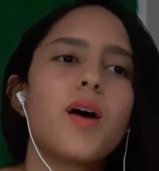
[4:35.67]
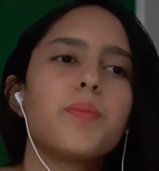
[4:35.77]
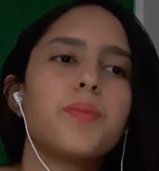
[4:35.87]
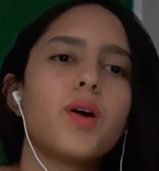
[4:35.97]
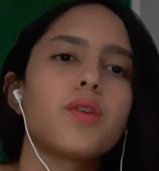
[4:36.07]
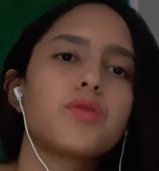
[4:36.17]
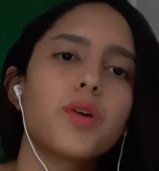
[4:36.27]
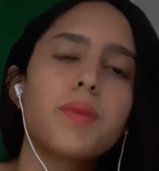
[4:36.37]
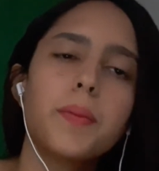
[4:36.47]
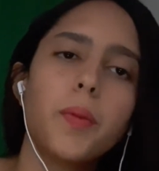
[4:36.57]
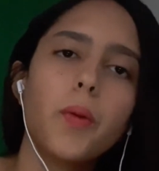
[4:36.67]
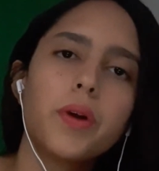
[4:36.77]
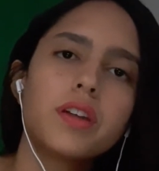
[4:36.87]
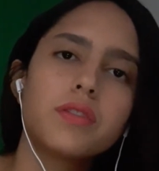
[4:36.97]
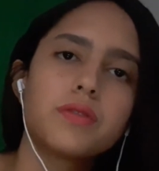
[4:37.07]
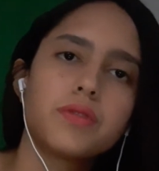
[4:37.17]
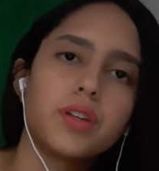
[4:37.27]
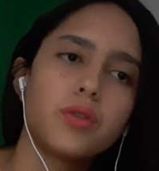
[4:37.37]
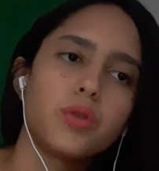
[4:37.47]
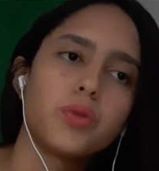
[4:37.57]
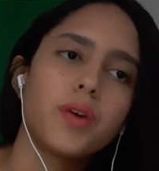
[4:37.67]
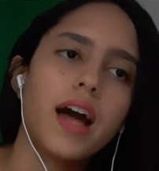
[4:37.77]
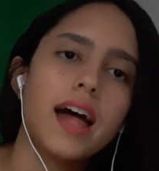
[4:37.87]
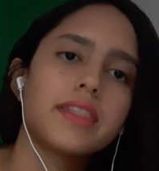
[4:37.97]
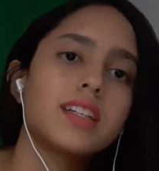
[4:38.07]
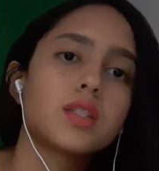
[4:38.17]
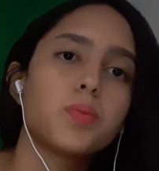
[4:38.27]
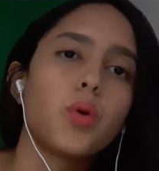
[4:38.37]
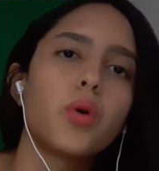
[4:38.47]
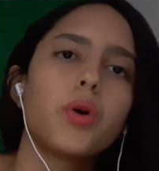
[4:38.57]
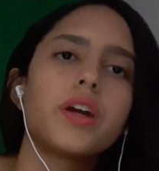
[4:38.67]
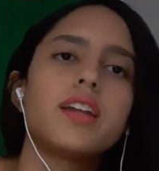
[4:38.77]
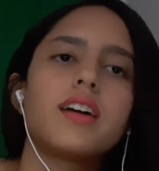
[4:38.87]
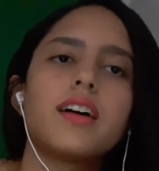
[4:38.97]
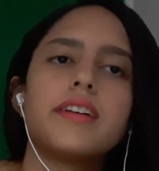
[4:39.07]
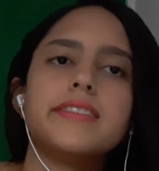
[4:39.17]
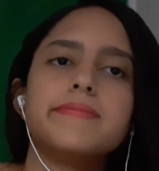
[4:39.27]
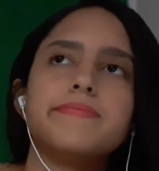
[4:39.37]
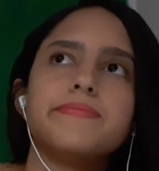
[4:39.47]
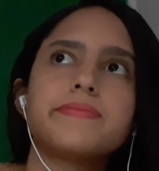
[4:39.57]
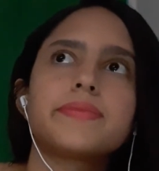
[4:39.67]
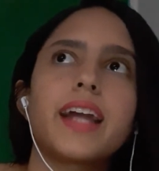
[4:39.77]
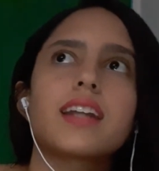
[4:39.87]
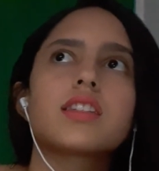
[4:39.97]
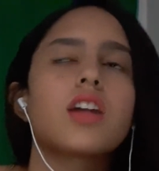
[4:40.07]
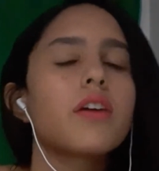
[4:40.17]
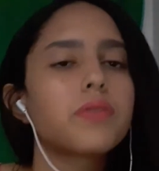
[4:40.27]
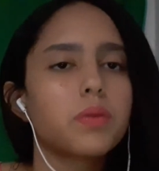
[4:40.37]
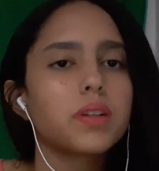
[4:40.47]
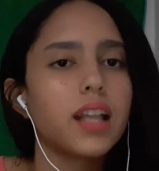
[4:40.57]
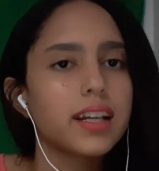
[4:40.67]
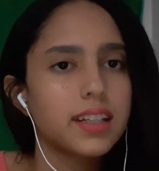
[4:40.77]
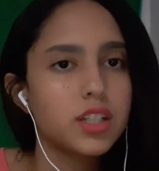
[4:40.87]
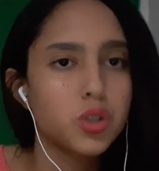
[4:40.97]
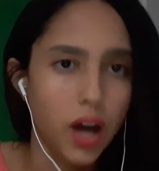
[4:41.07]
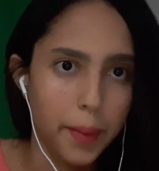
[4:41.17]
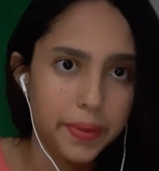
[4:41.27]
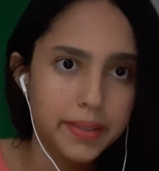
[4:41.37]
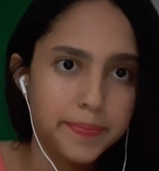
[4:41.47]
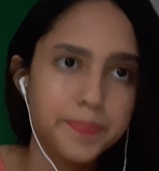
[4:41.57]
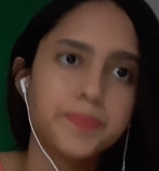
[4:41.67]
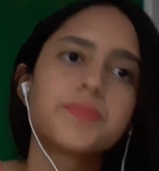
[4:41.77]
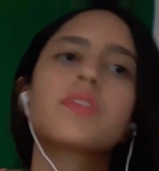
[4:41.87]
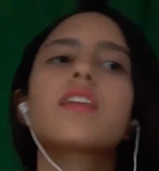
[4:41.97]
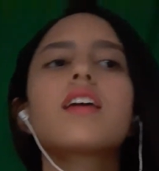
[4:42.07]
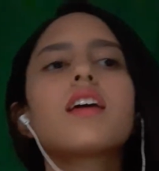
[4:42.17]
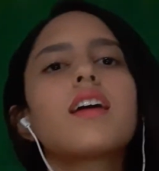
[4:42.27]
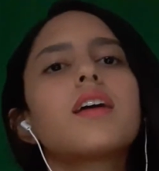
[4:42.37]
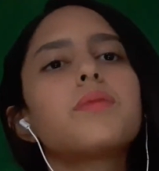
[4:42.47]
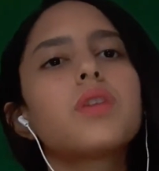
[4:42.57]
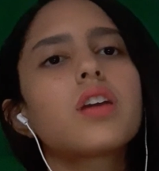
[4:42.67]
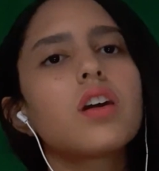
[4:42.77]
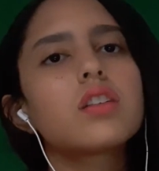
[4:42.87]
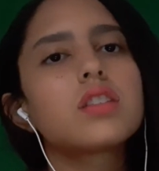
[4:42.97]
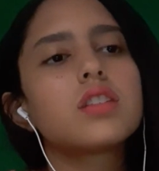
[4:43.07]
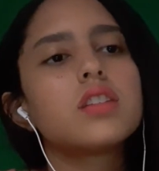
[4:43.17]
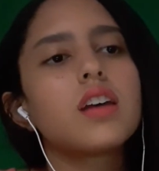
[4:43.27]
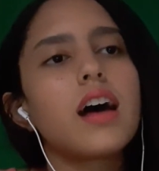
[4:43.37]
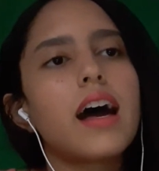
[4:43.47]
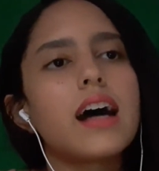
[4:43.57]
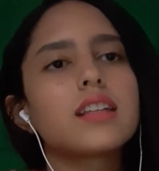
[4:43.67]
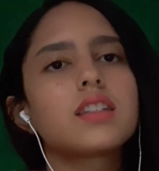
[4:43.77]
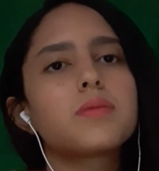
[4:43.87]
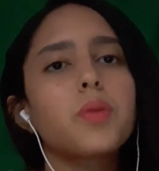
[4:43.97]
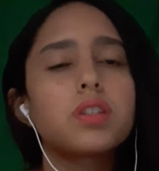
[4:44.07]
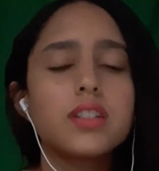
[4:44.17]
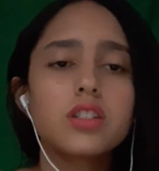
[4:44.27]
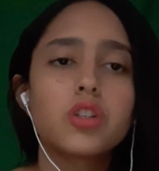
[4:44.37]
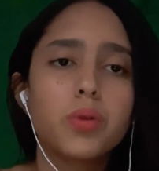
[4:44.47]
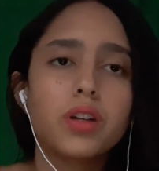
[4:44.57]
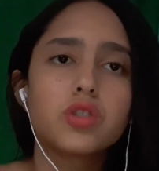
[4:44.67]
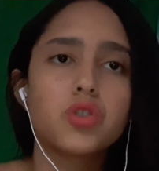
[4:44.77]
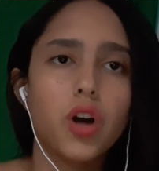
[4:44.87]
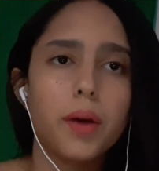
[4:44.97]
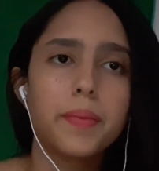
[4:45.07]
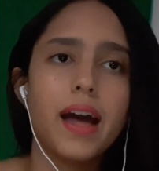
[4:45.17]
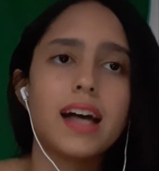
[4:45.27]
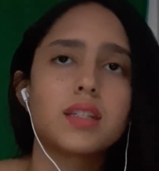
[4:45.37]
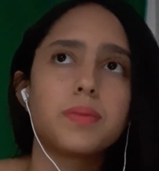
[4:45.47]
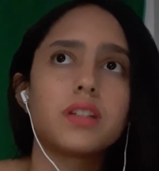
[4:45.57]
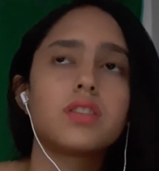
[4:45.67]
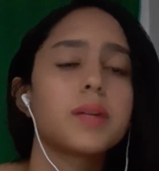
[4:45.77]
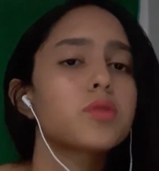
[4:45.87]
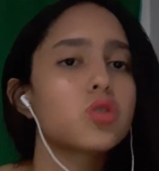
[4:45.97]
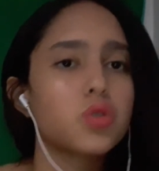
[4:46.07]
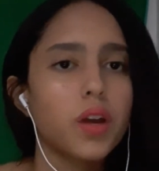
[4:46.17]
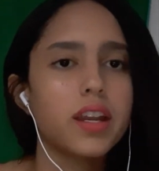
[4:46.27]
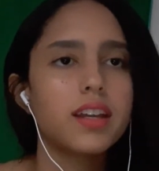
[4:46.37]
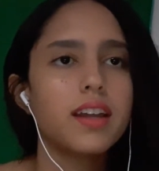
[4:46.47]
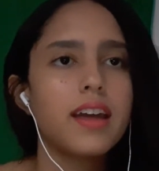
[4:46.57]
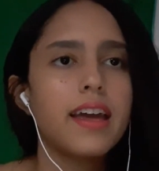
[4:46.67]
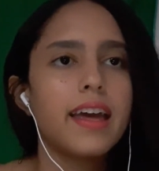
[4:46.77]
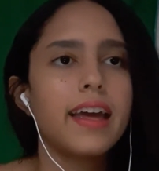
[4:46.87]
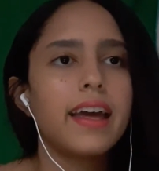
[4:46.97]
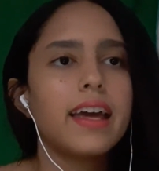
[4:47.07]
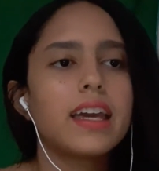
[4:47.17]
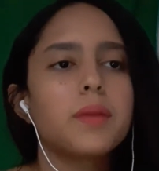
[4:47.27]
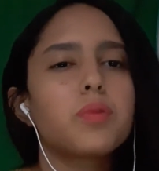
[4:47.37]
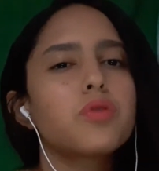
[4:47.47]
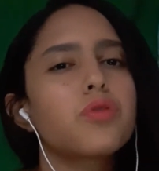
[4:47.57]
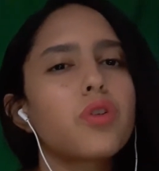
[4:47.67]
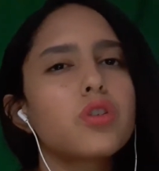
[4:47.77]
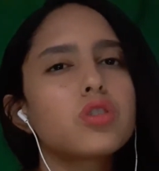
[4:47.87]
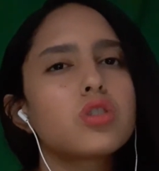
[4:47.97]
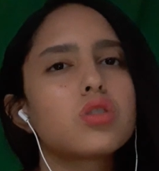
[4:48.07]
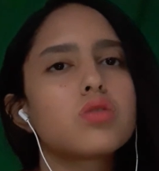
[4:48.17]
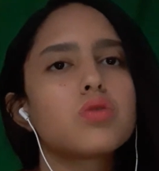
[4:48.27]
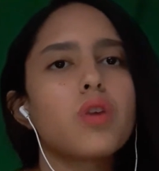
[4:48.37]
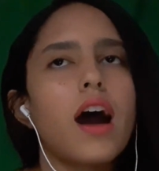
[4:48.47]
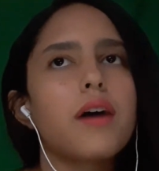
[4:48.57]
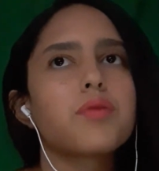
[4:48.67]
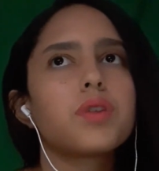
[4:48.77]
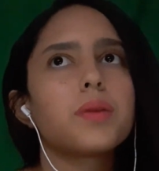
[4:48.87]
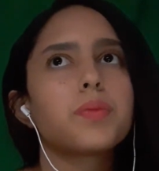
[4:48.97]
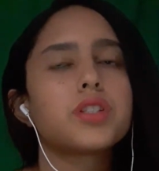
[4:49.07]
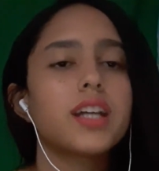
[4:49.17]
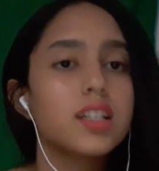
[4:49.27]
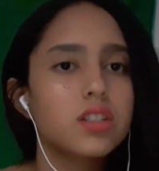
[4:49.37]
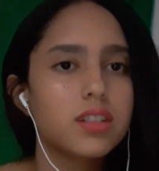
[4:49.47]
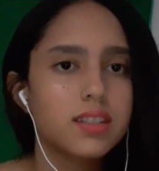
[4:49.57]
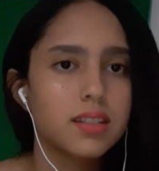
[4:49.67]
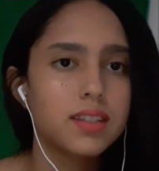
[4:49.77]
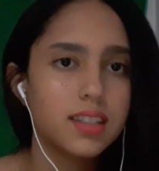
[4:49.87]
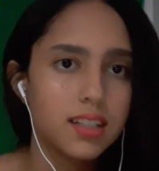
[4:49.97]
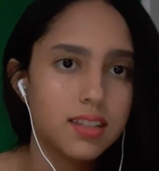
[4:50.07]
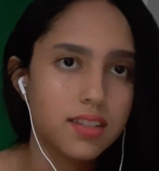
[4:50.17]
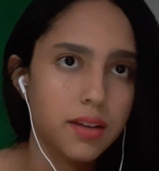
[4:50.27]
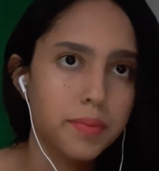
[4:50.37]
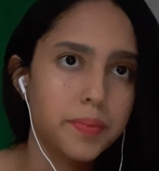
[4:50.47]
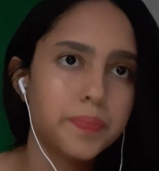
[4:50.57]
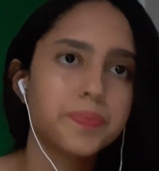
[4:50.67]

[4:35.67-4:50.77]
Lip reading: But from my point of view, at this point, that is not very likely to happen, because as President Donald Trump has been demonstrating, he prefers to have the protectionism system,